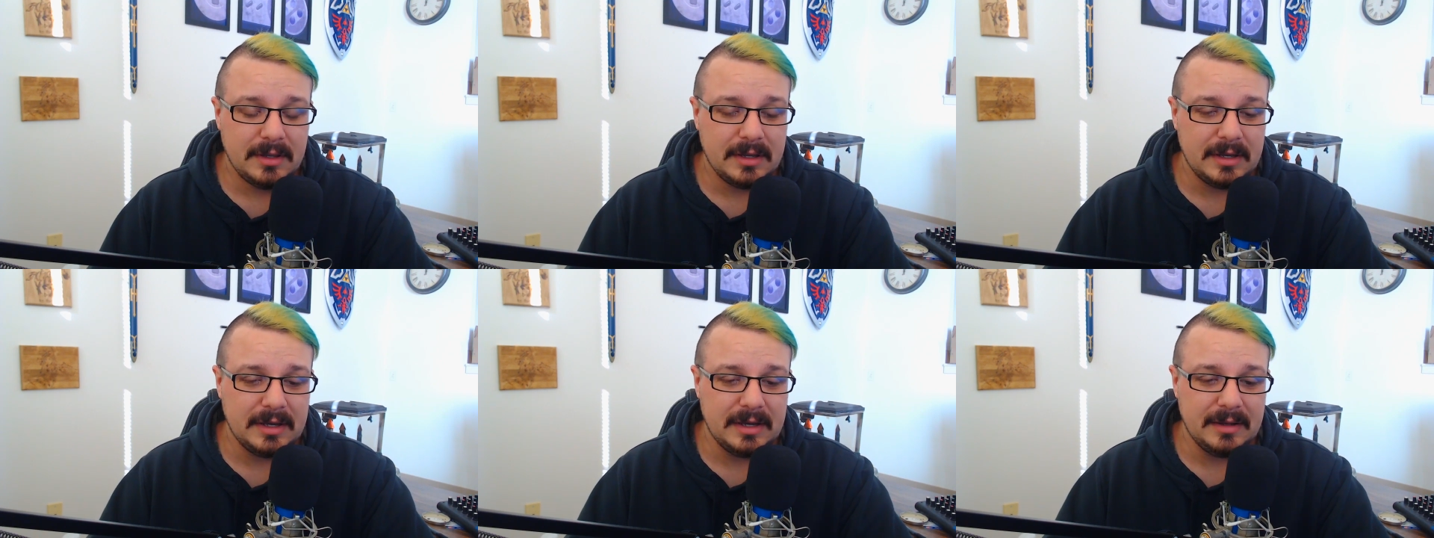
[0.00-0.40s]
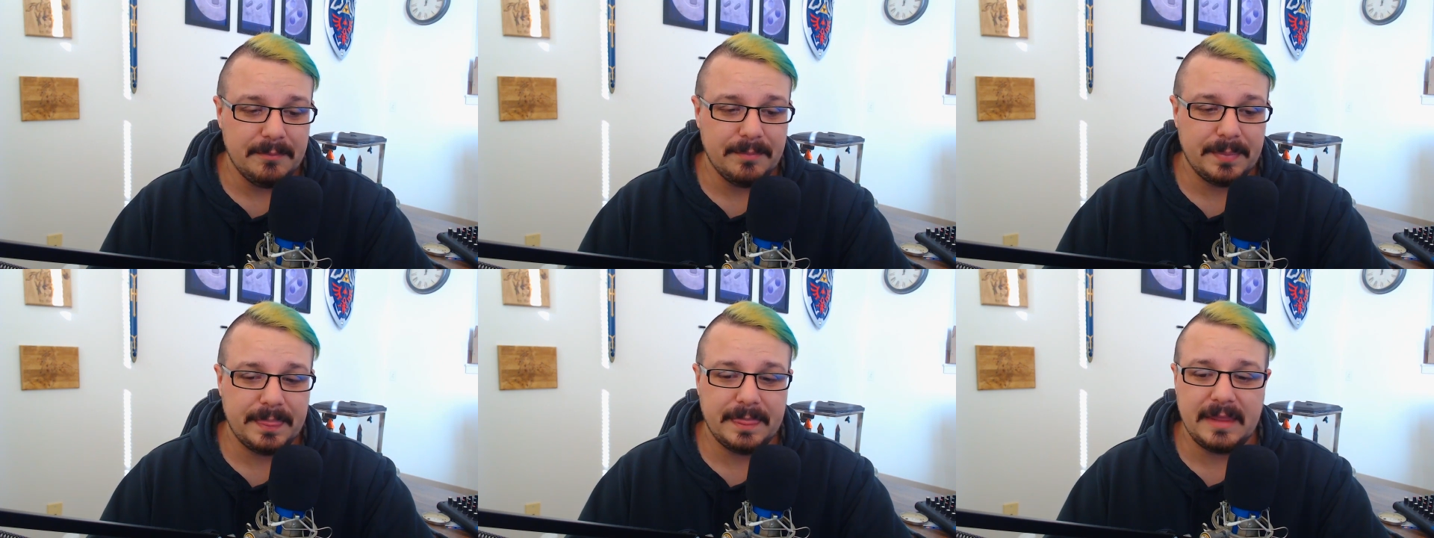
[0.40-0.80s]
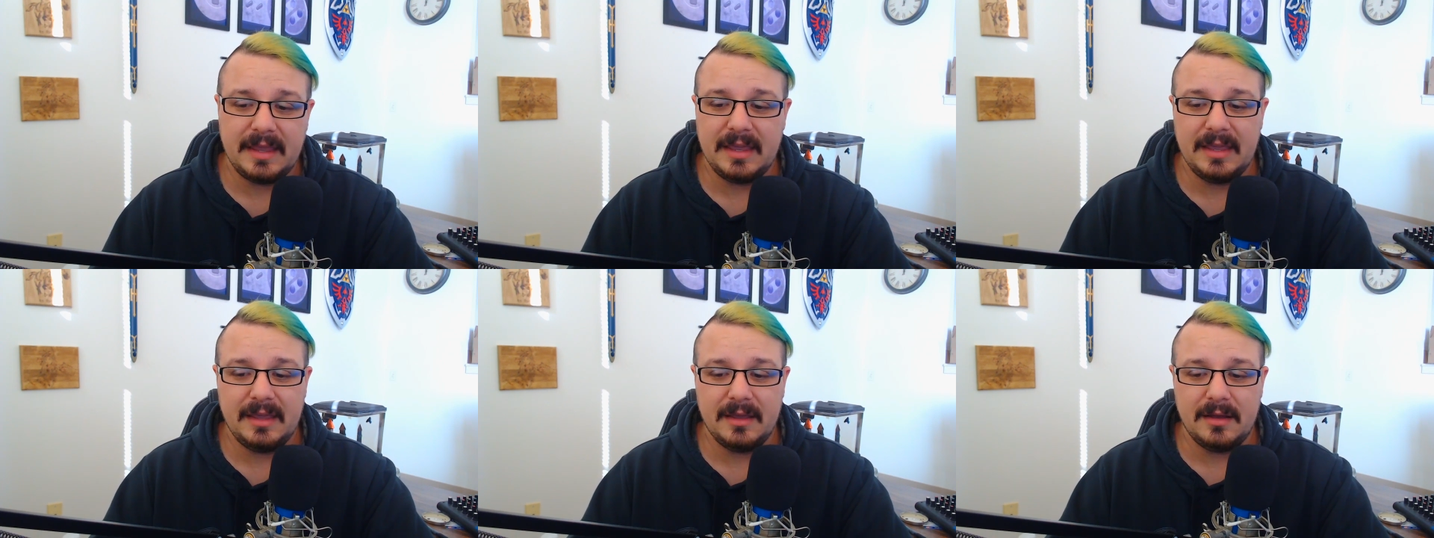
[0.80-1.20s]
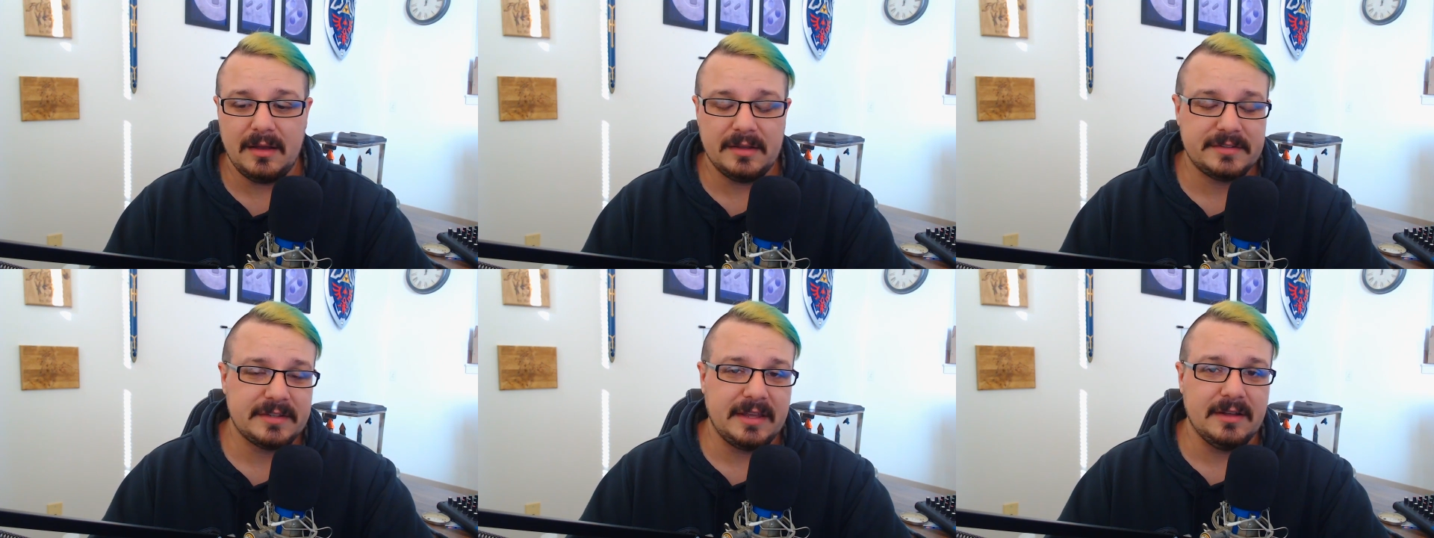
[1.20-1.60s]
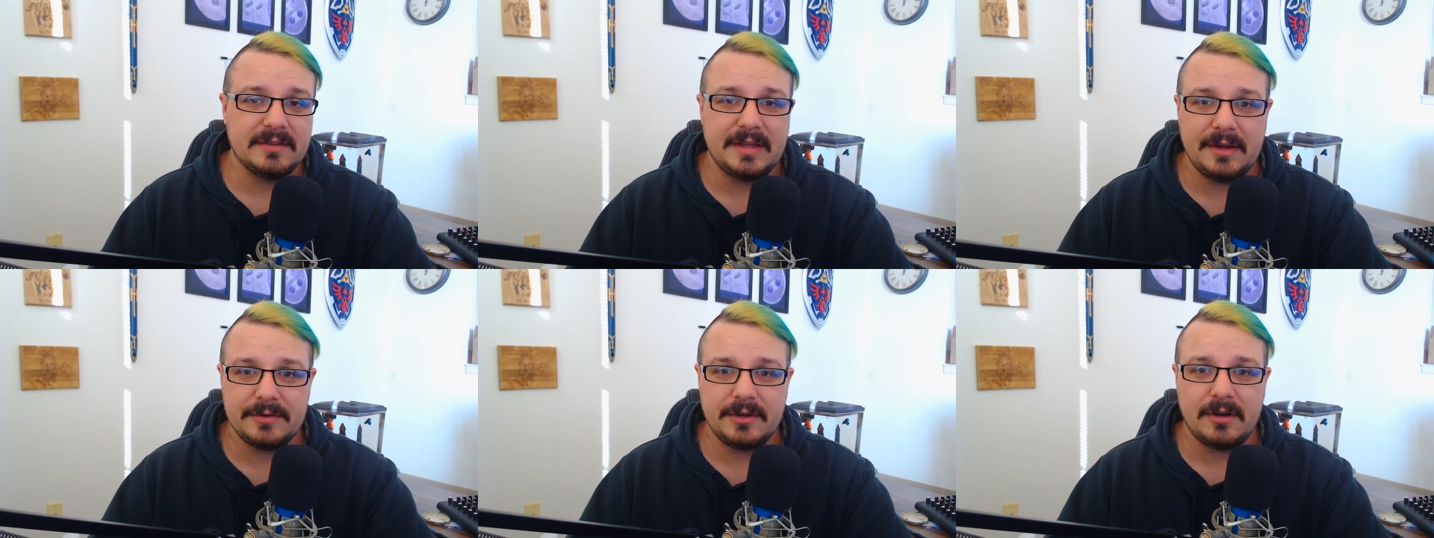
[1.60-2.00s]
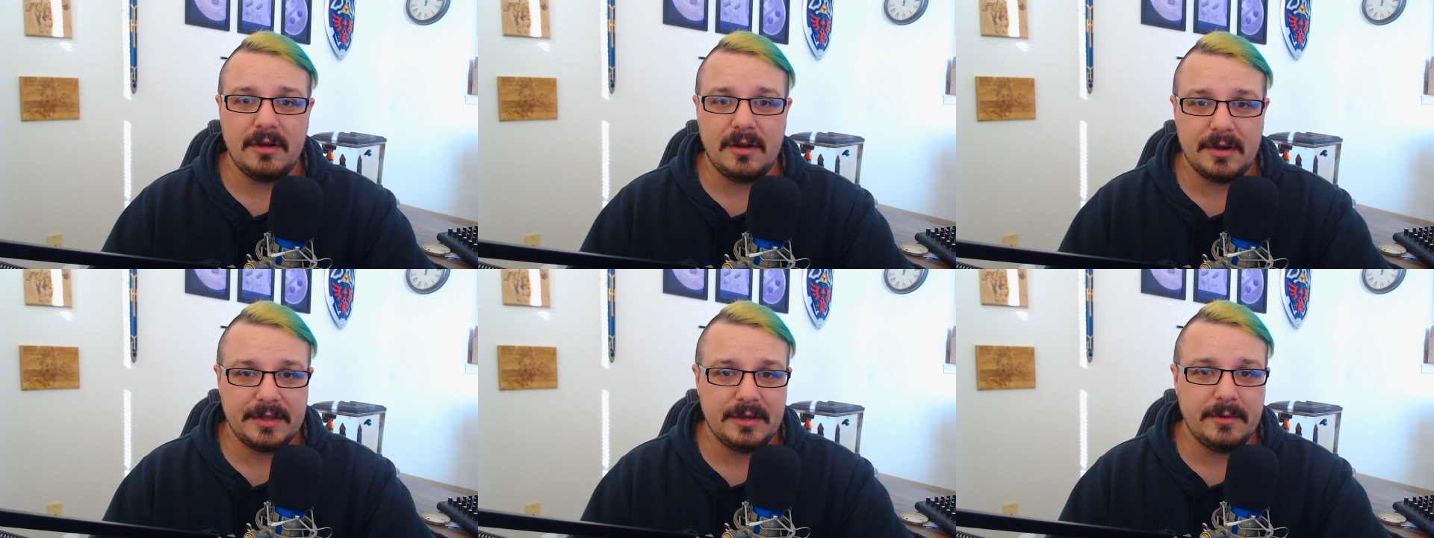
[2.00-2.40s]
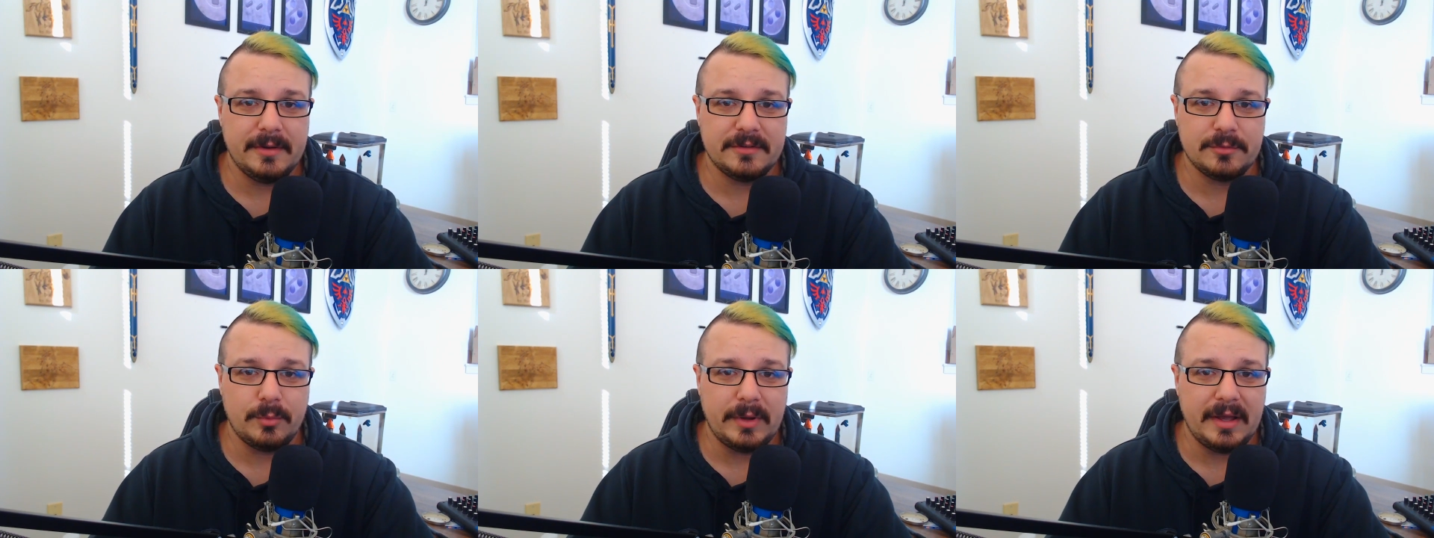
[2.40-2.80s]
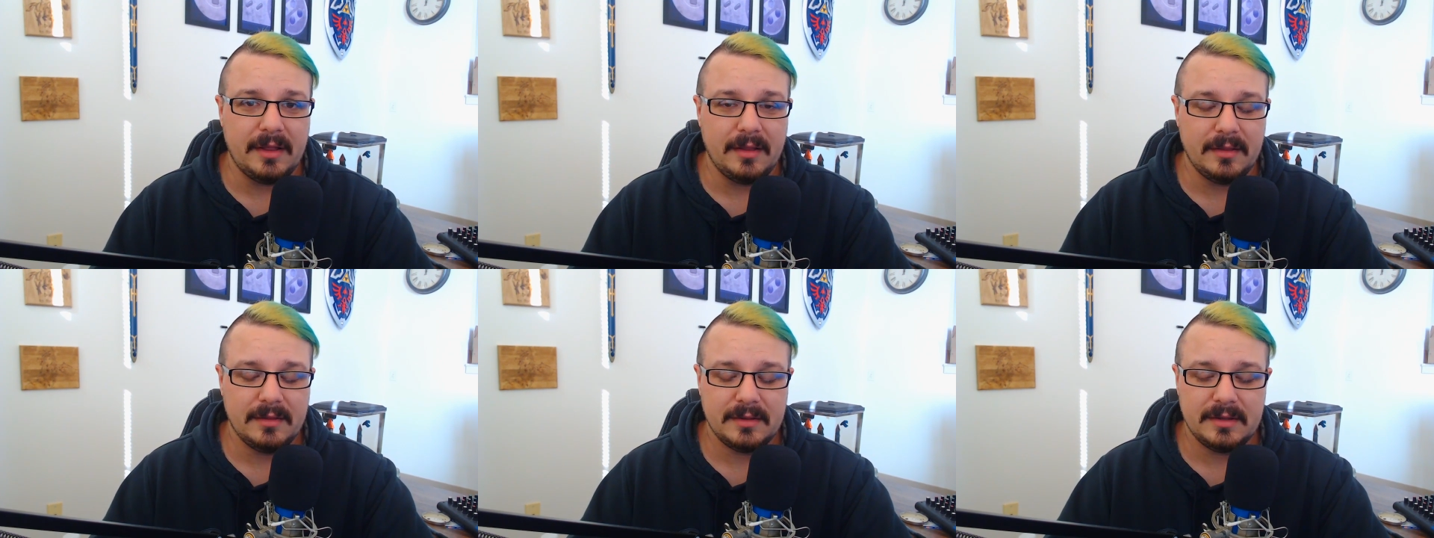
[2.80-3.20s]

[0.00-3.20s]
They scale down your audio as well,